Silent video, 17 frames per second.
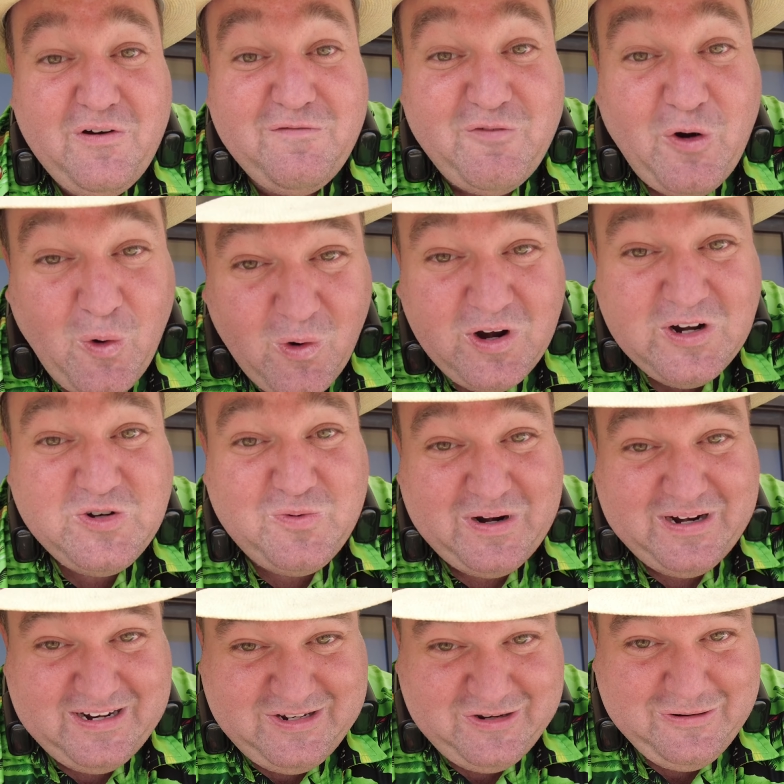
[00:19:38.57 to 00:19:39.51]

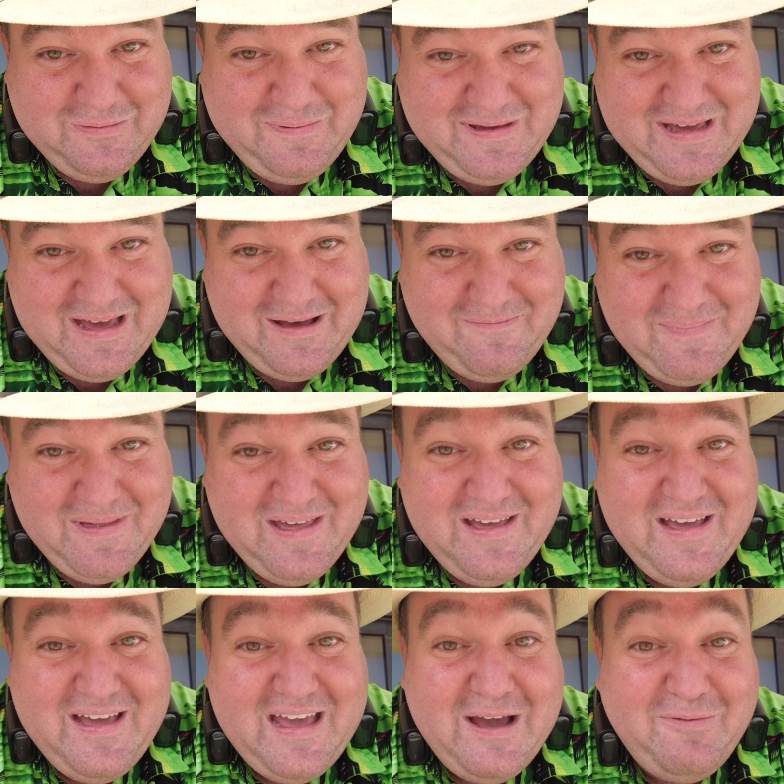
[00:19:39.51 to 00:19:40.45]
4:22 p.m.
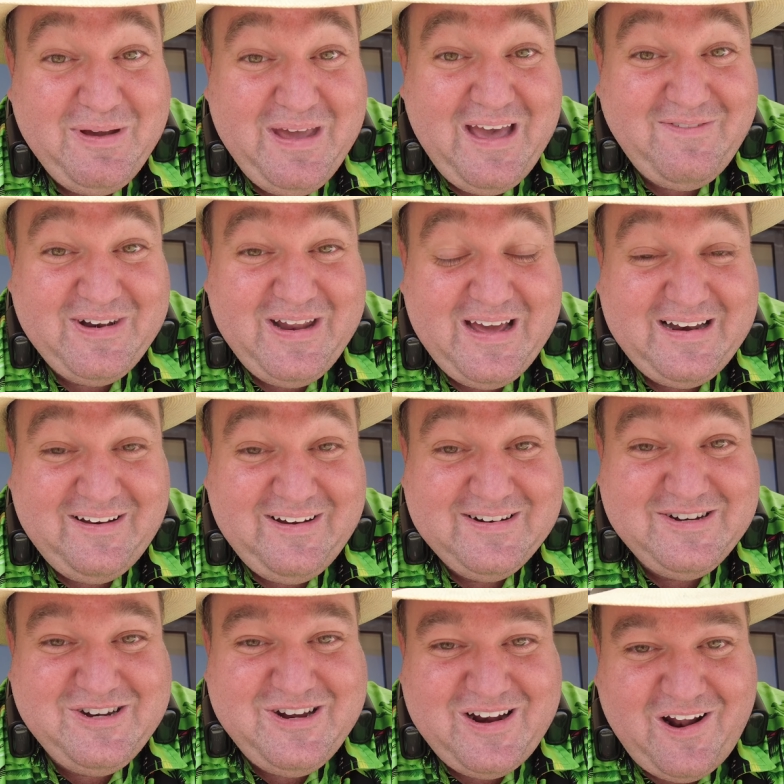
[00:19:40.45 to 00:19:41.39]
and we haven't had
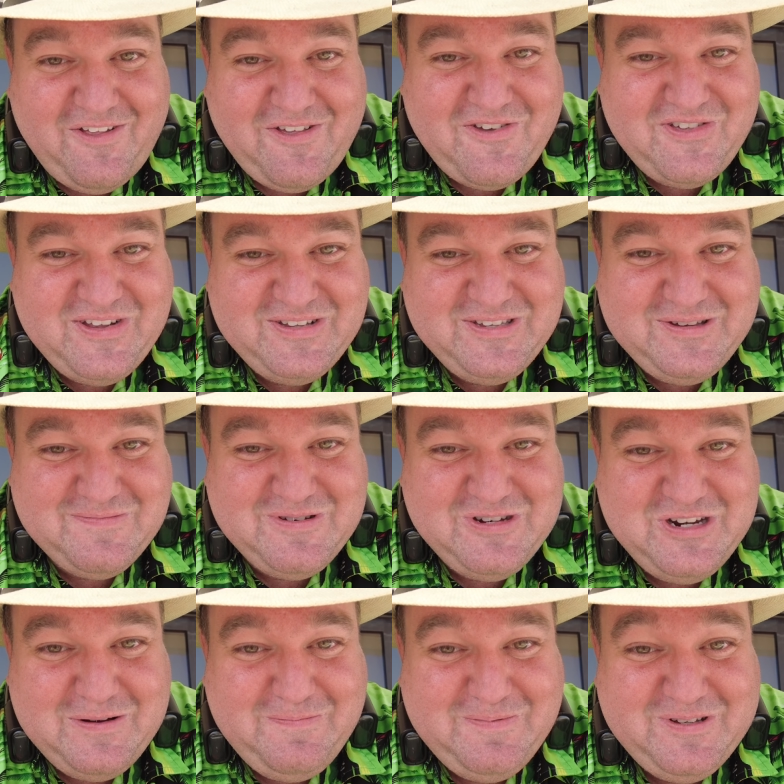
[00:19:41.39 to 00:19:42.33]
lunch yet, other than some
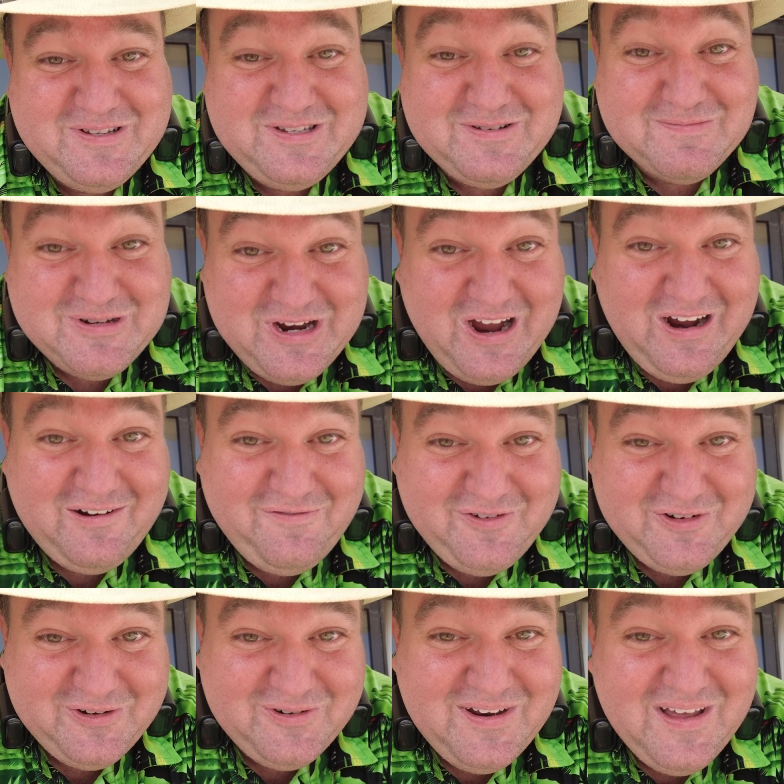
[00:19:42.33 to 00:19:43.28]
chips and some junk
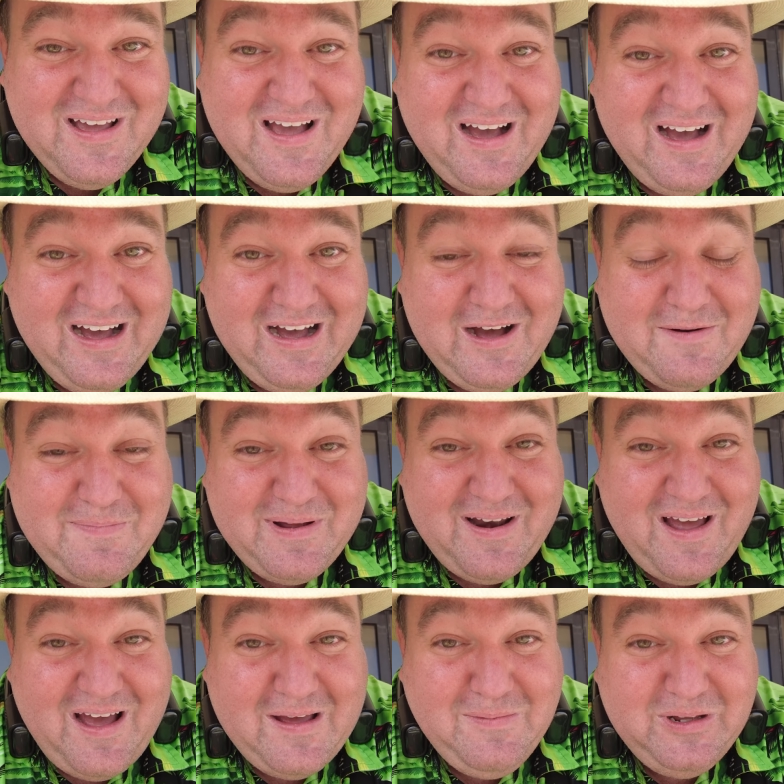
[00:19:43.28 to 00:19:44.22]
food. Uh,
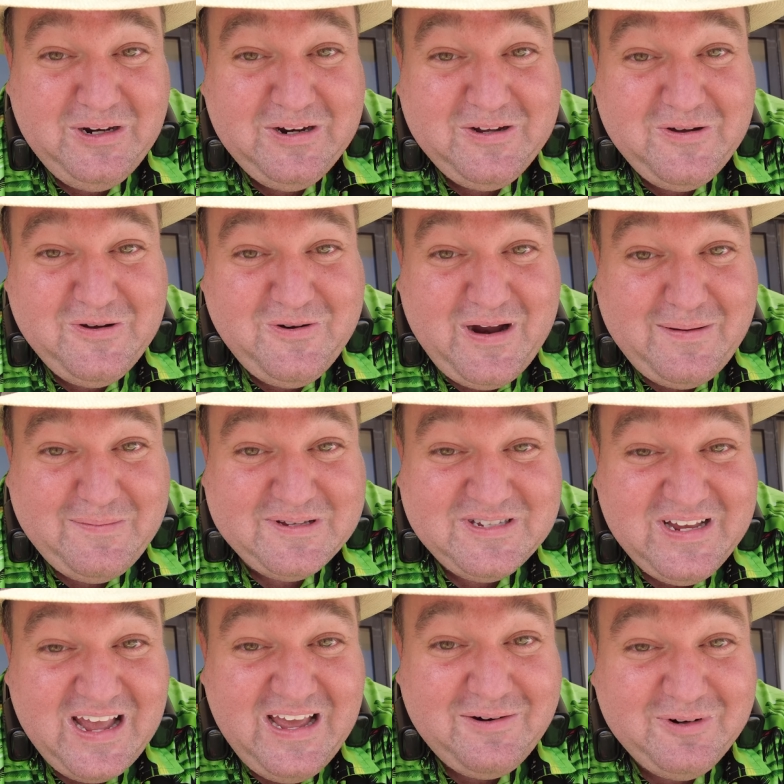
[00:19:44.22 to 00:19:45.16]
but I'm going to go grab a
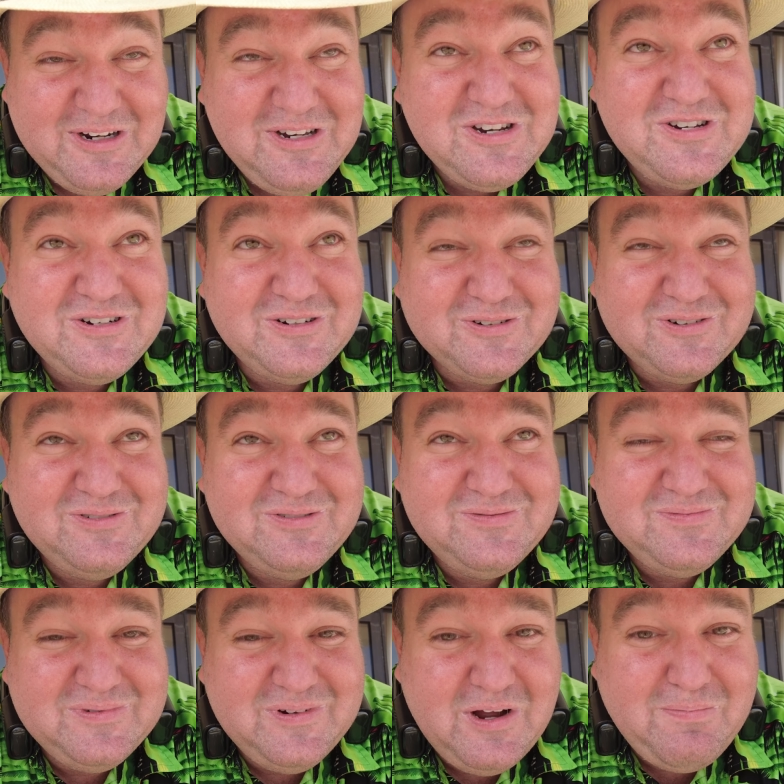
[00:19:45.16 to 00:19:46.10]
sandwich or
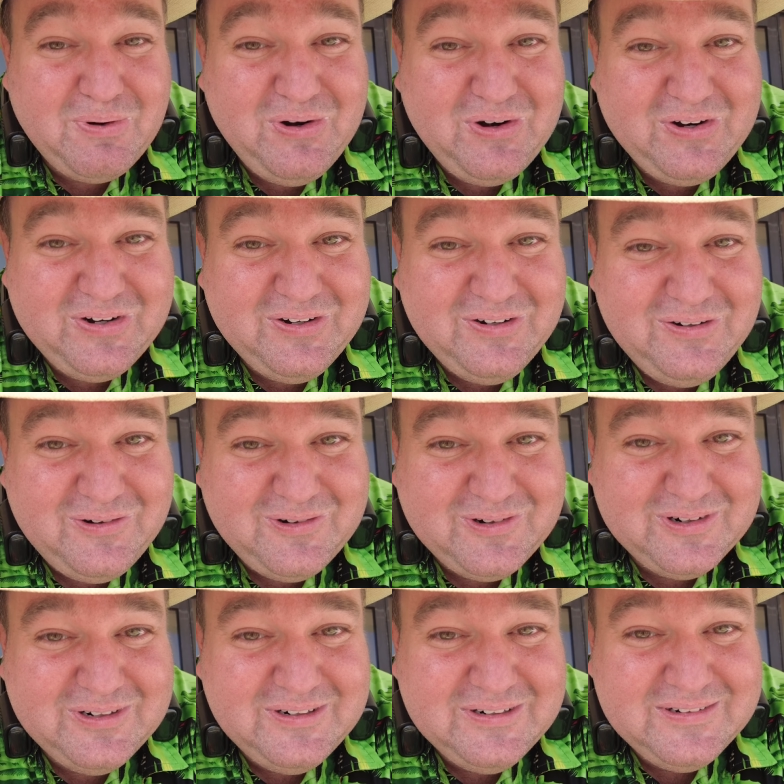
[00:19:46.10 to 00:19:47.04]
a burger
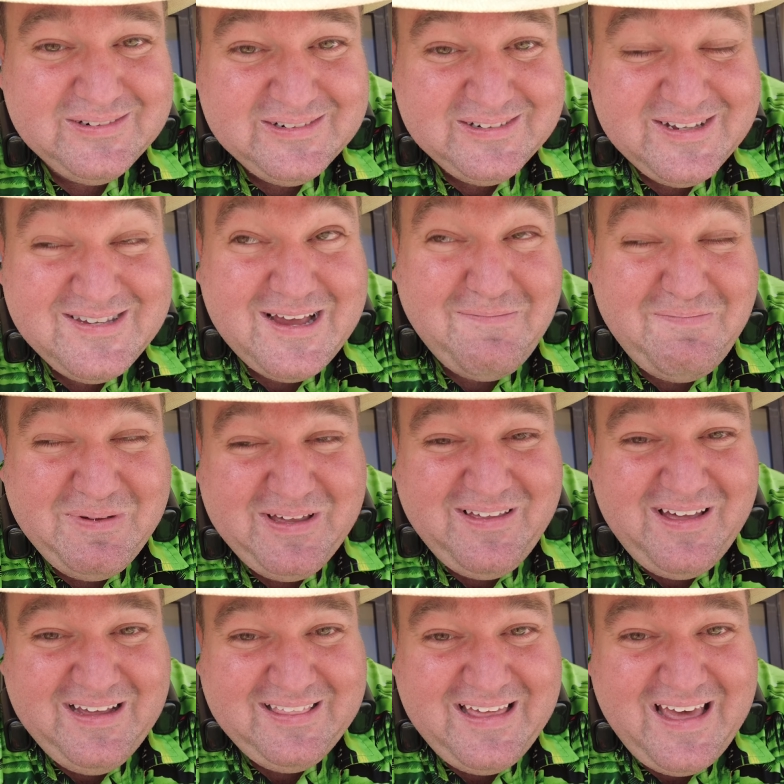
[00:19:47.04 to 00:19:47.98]
or something
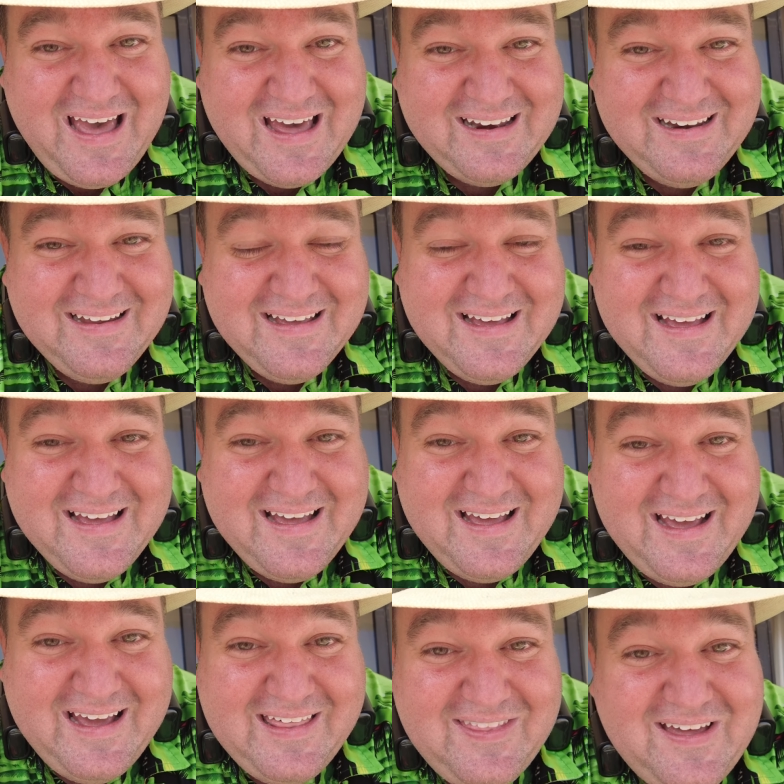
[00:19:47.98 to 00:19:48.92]
like that,
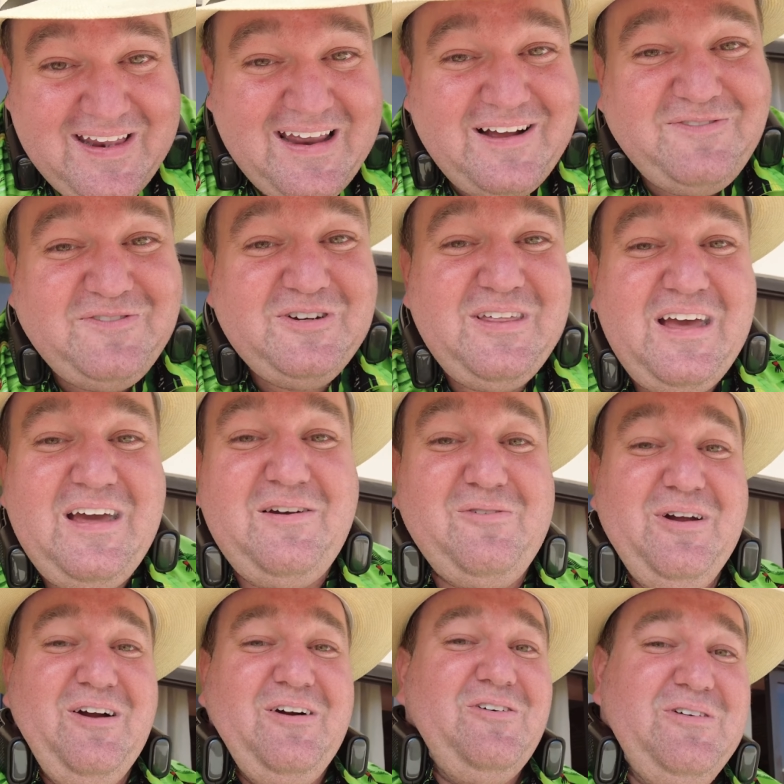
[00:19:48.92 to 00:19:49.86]
and then after that,
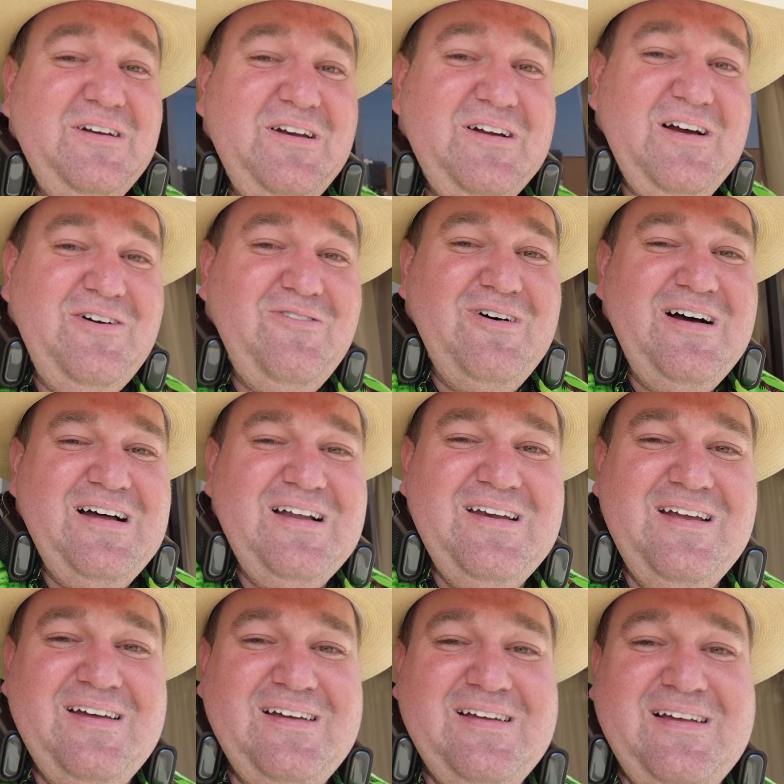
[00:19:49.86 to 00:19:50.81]
we are going to go on